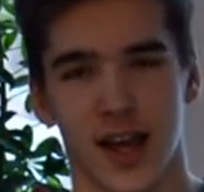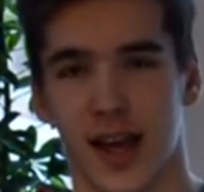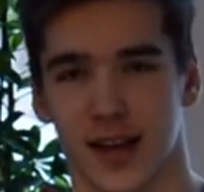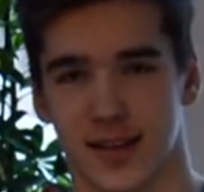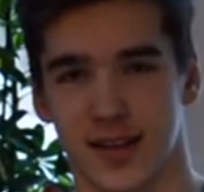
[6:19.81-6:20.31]

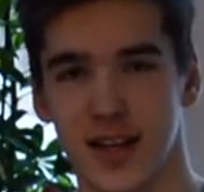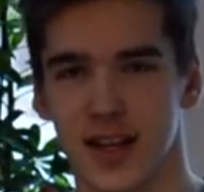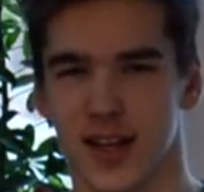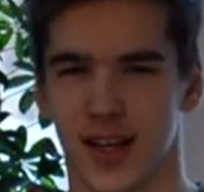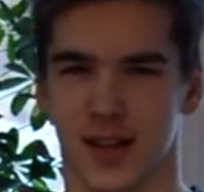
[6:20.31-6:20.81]
XD,
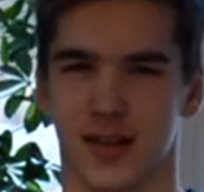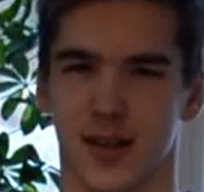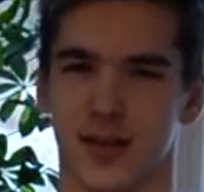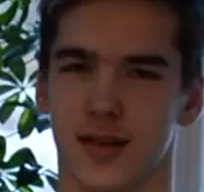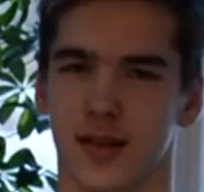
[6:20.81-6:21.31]
he
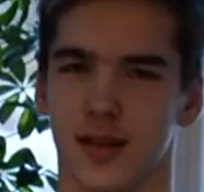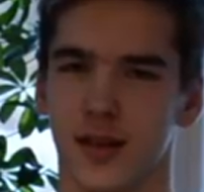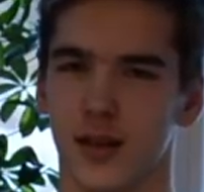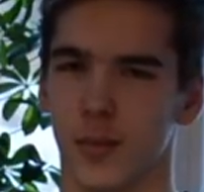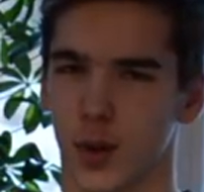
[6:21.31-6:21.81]
says.
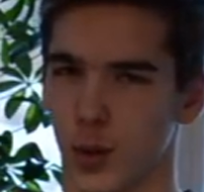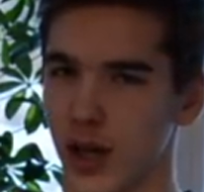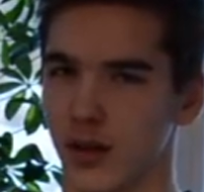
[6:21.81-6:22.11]
But why